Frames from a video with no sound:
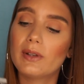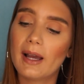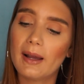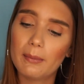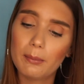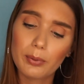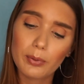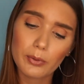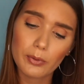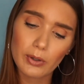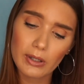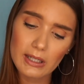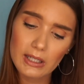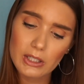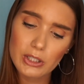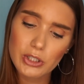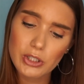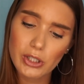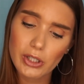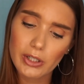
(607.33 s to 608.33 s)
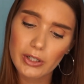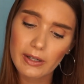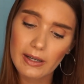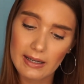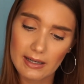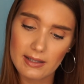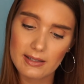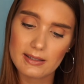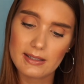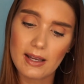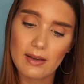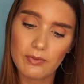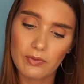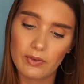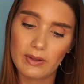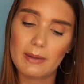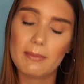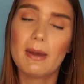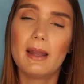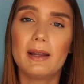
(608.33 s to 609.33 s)
I'm pretty sure it has
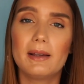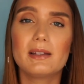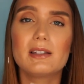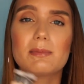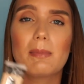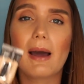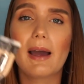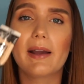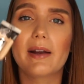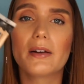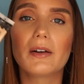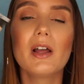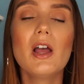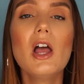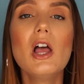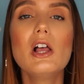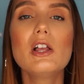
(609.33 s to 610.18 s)
definitely been expired,